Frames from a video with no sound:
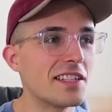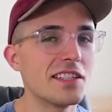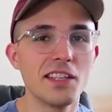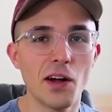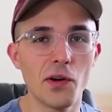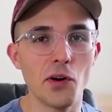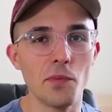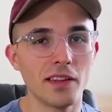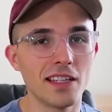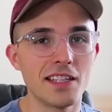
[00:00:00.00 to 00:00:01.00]
this is the owner,
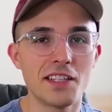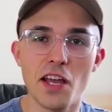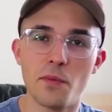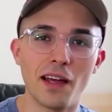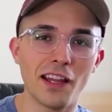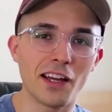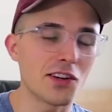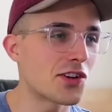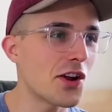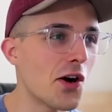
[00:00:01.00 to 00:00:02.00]
but this is him at like
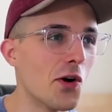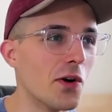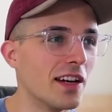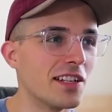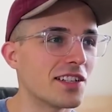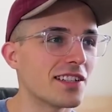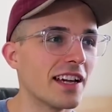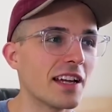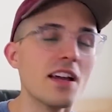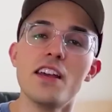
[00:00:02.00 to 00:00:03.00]
a show, and he's just
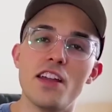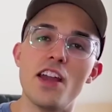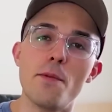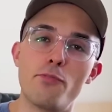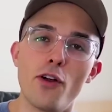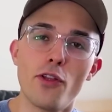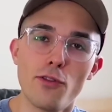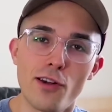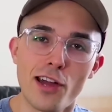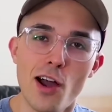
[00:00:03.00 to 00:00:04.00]
like, yeah, brother,
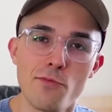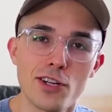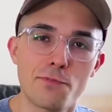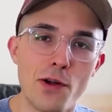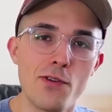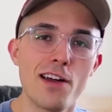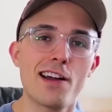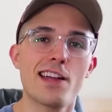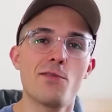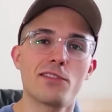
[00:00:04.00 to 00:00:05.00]
look how much poon
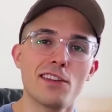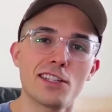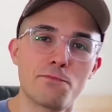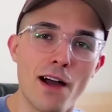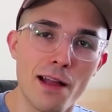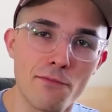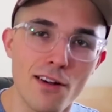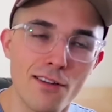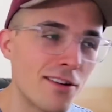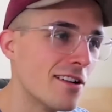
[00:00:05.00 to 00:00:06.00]
I get with this bike,
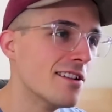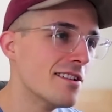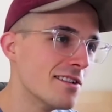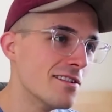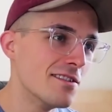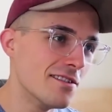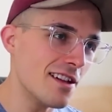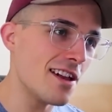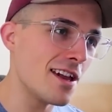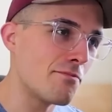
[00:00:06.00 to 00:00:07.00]
brother.
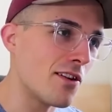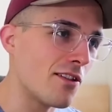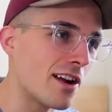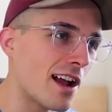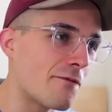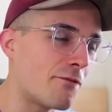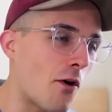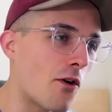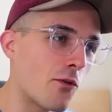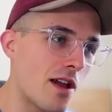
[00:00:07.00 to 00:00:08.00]
Yeah, brother, I got
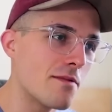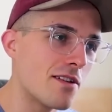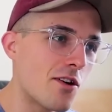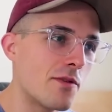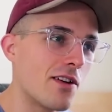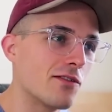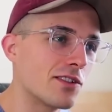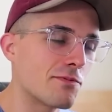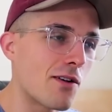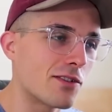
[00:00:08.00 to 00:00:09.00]
4 women on me on
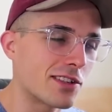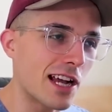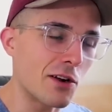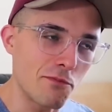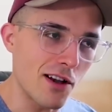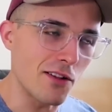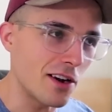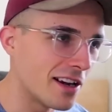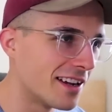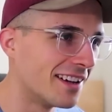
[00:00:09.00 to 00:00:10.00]
this motorcycle,
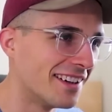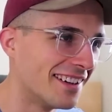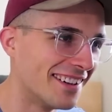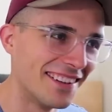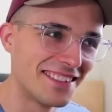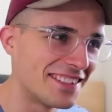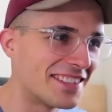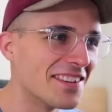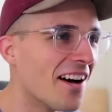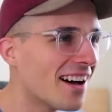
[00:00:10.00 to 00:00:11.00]
brother. It's
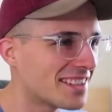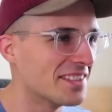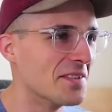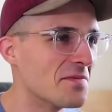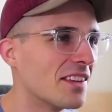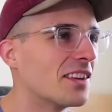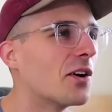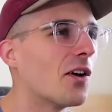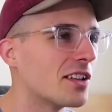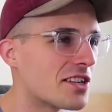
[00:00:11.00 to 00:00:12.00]
just awesome. And
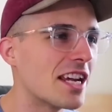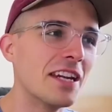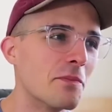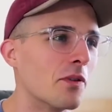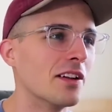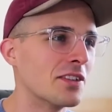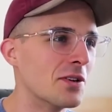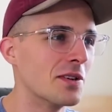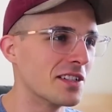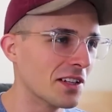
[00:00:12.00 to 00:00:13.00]
they're all in cheetah print
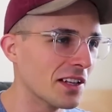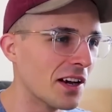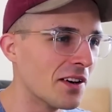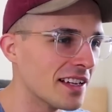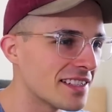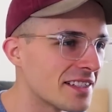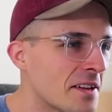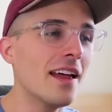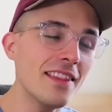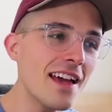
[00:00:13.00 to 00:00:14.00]
too, which is hilarious.
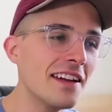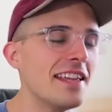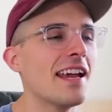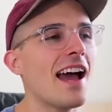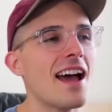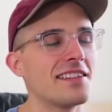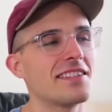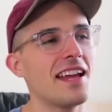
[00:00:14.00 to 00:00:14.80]
And then he has